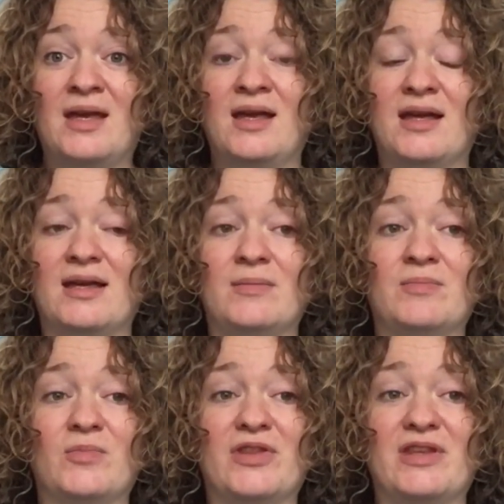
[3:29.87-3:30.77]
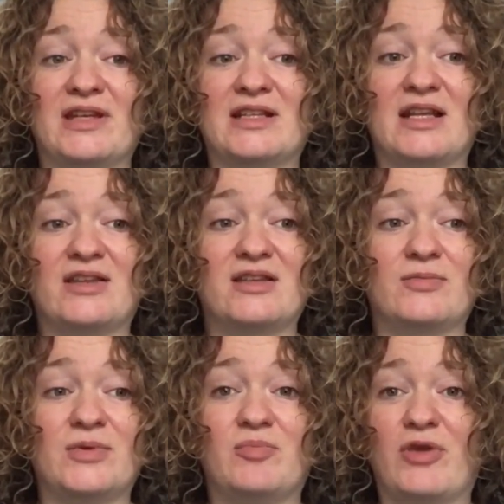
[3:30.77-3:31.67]
One thing and another
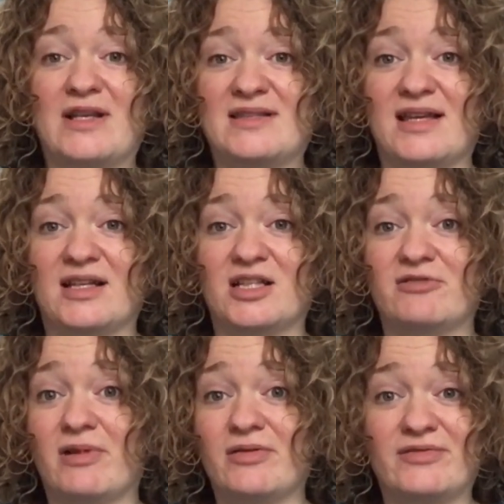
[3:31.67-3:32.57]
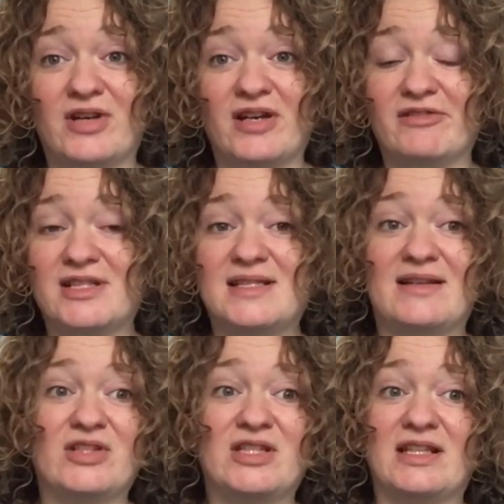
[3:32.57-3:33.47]
with Brexit and coronavirus and
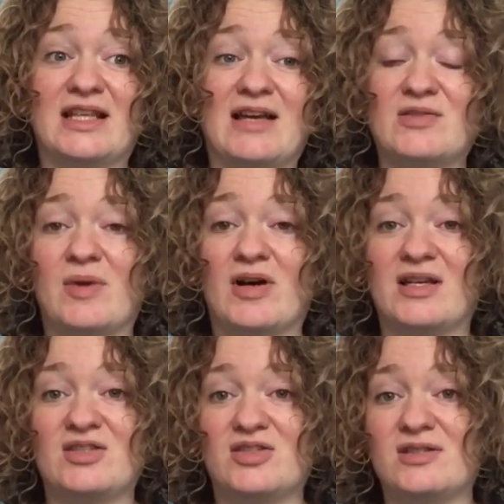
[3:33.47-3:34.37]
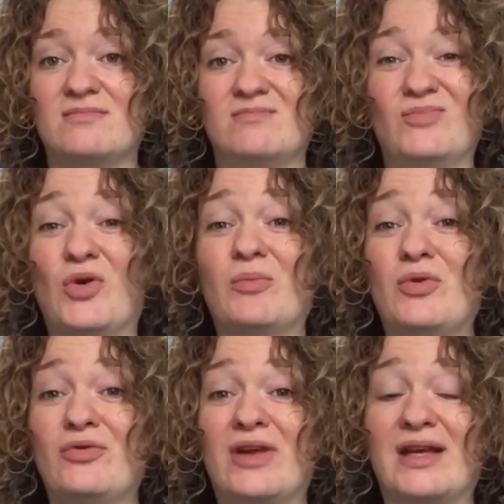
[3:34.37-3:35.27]
everything, the house market's just not
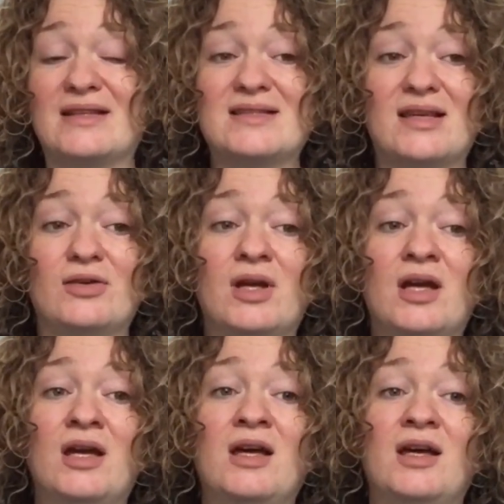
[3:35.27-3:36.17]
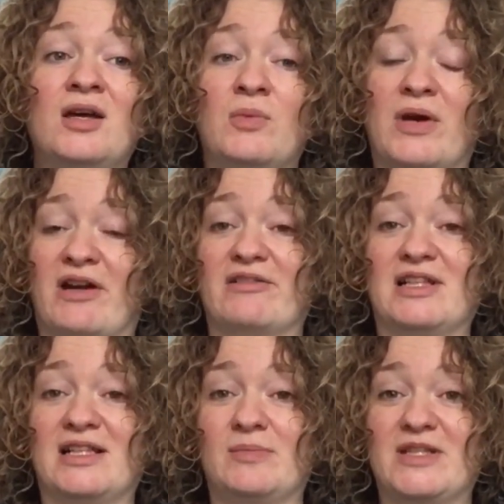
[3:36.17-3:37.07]
moving. So we're
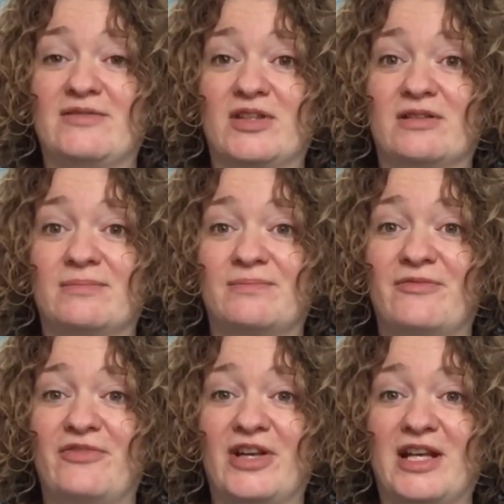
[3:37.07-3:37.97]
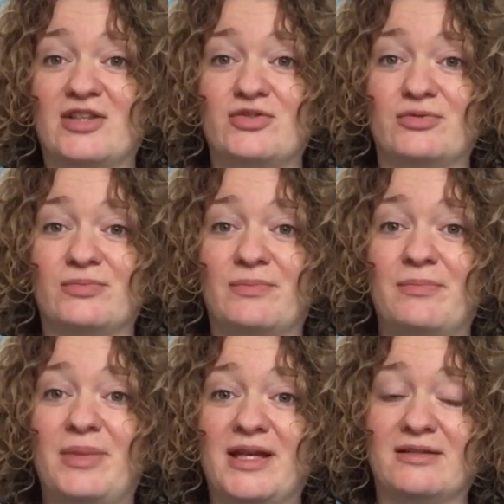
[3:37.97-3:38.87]
currently in a bit of a financial
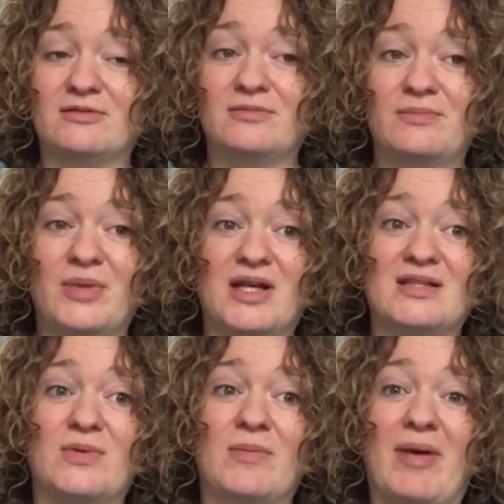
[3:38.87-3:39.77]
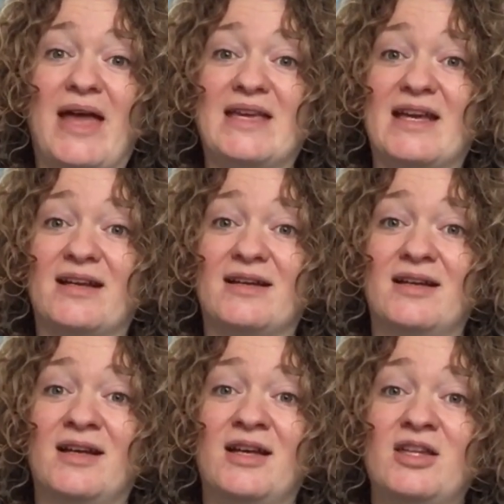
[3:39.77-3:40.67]
pickle because we're paying
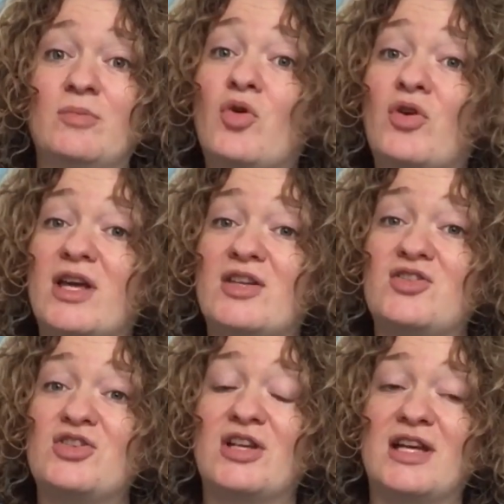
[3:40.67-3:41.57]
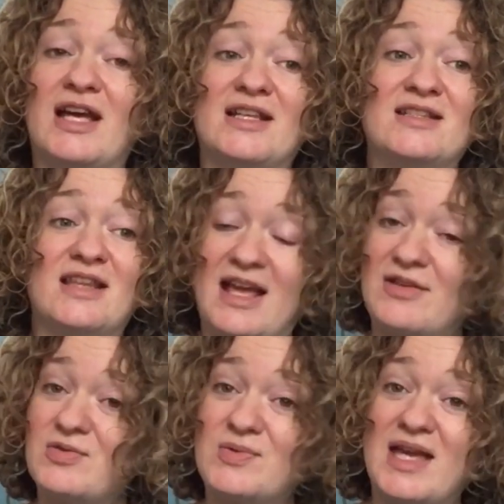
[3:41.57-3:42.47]
the mortgage and the
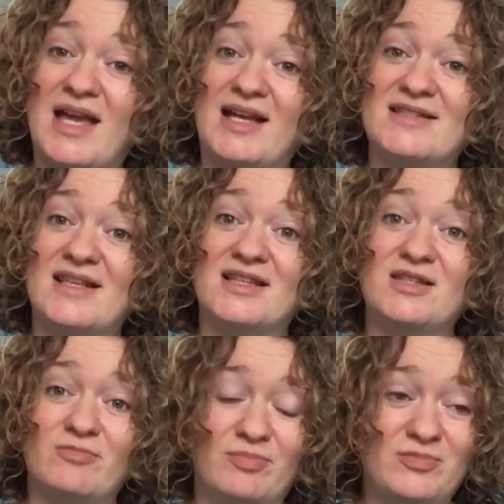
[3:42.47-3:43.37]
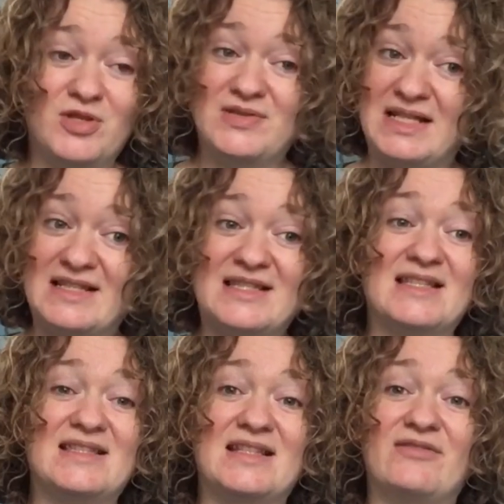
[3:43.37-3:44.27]
council tax and the
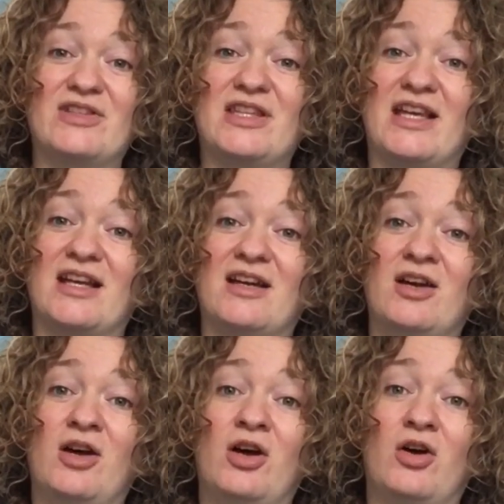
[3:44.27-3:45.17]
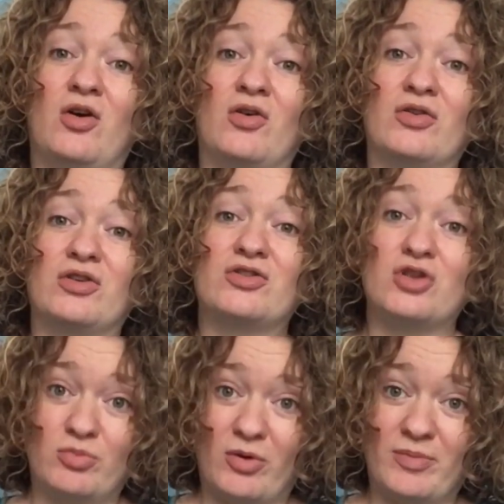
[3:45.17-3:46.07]
utilities and everything on
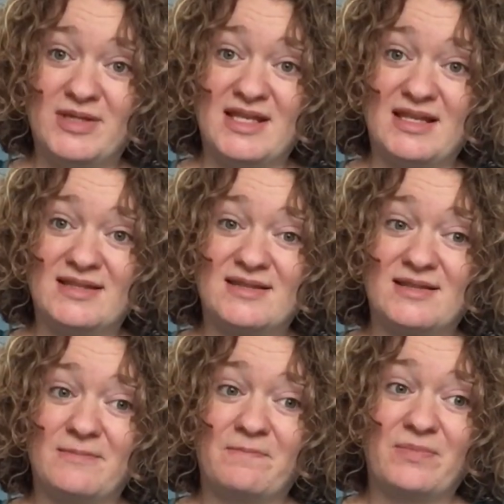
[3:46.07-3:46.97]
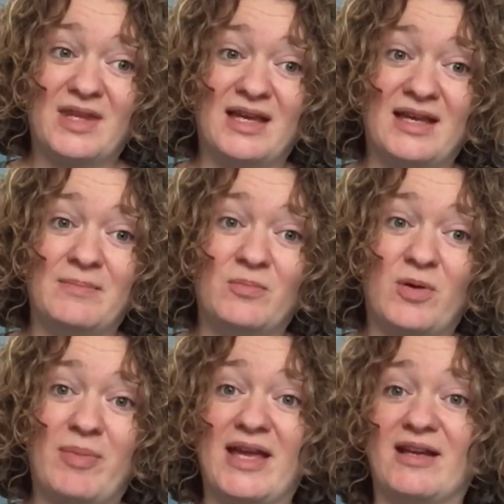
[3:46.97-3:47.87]
2 properties. We're
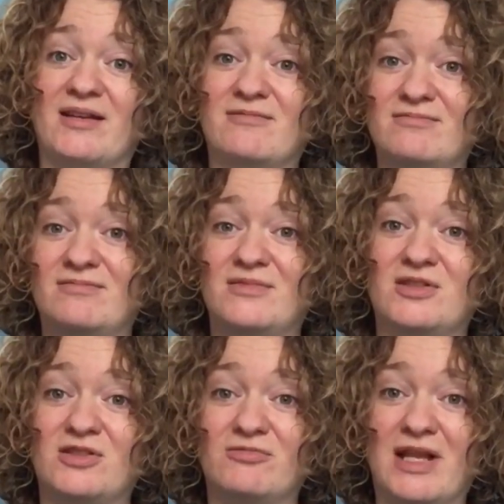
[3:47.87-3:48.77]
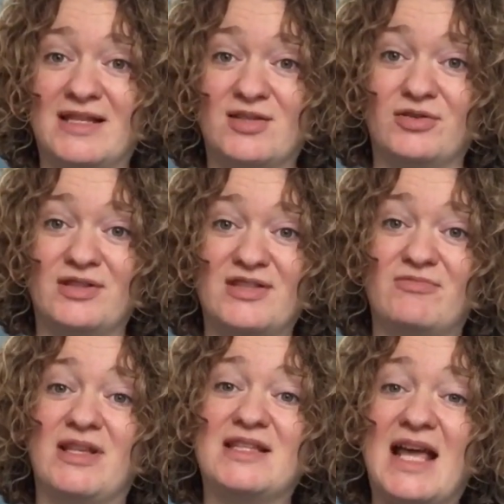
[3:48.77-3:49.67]
paying the rent on this
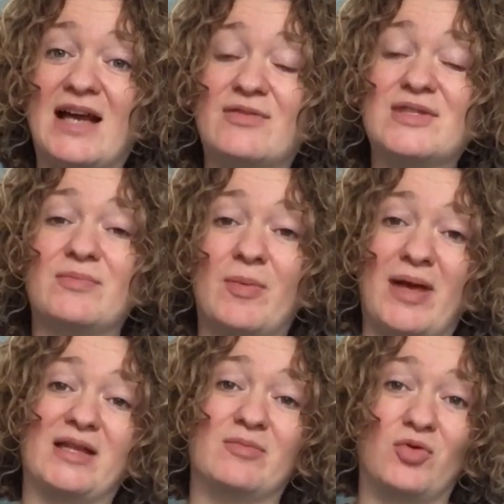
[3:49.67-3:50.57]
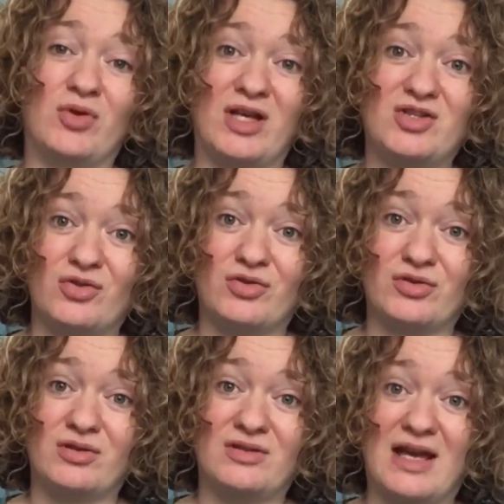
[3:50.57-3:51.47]
rented house, and we're paying the mortgage
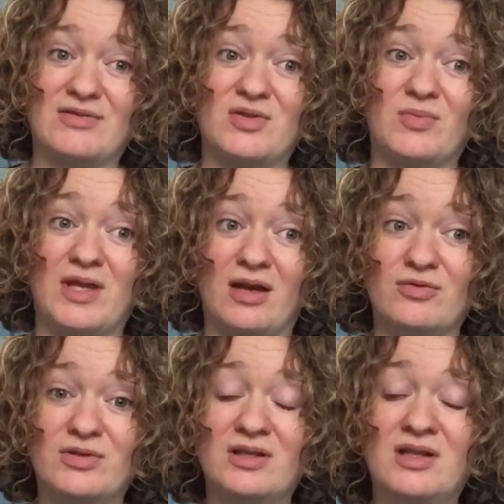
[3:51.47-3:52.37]
on the house that we own